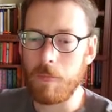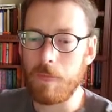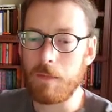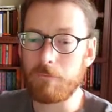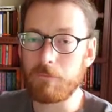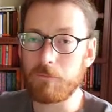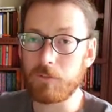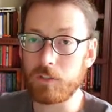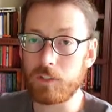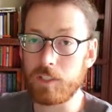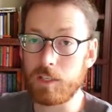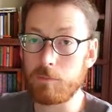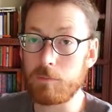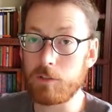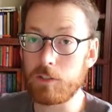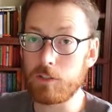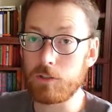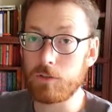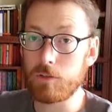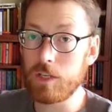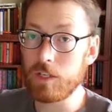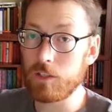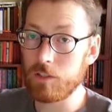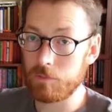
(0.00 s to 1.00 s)
For
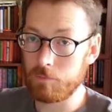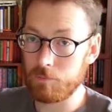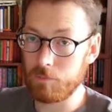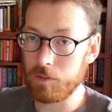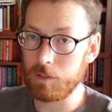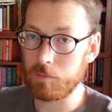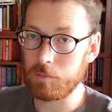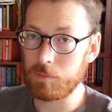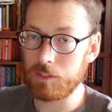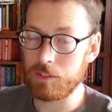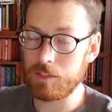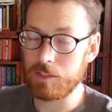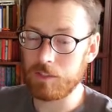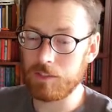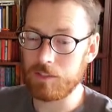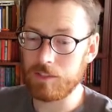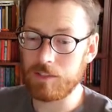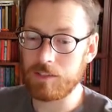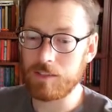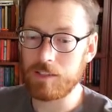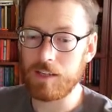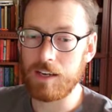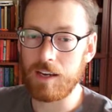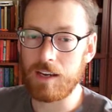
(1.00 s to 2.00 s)
demonstration
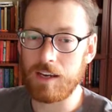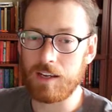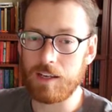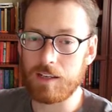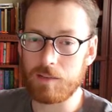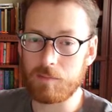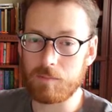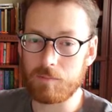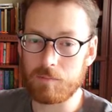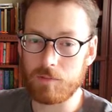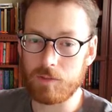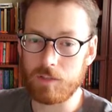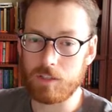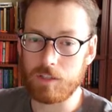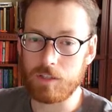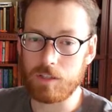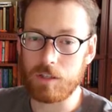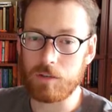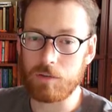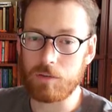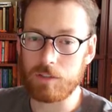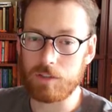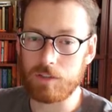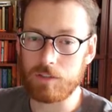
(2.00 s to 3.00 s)
purposes, I'm just
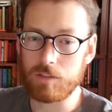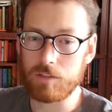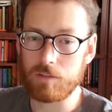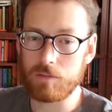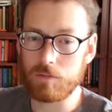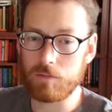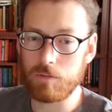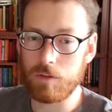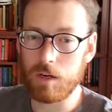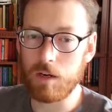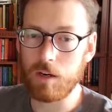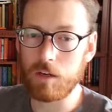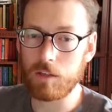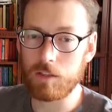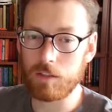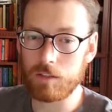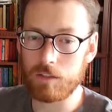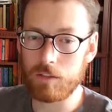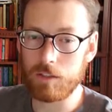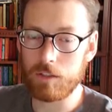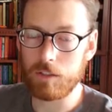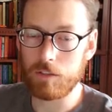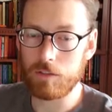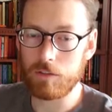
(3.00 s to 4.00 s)
going to hard
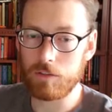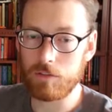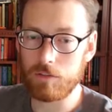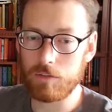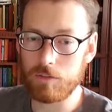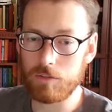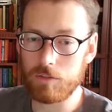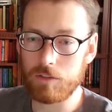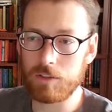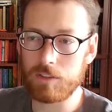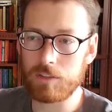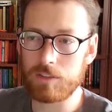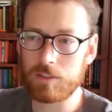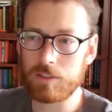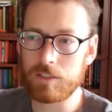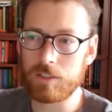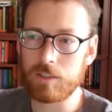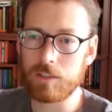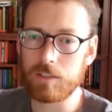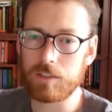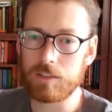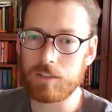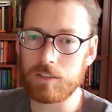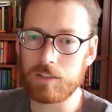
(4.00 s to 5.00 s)
code
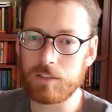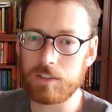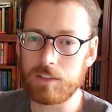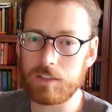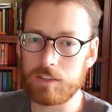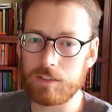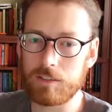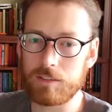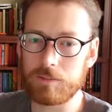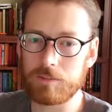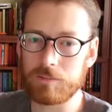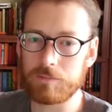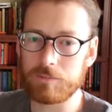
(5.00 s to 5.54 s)
a